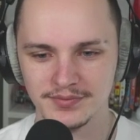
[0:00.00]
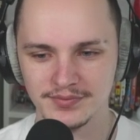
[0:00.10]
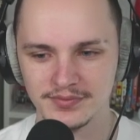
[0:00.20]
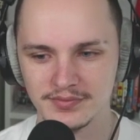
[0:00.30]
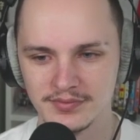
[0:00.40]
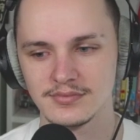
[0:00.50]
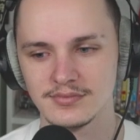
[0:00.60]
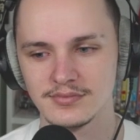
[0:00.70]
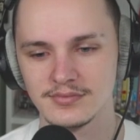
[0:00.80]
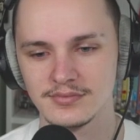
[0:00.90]

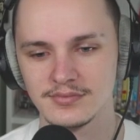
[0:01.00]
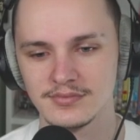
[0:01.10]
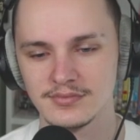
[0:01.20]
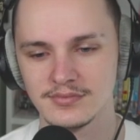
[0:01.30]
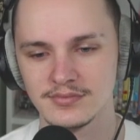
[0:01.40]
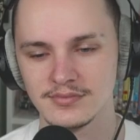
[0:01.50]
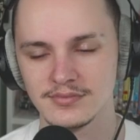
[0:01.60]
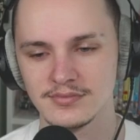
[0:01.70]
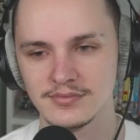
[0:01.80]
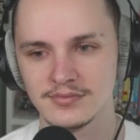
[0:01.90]

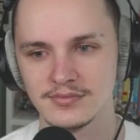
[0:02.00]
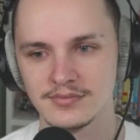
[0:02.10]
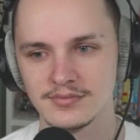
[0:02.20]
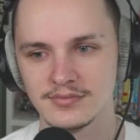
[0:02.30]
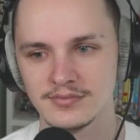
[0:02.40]
(no one is talking)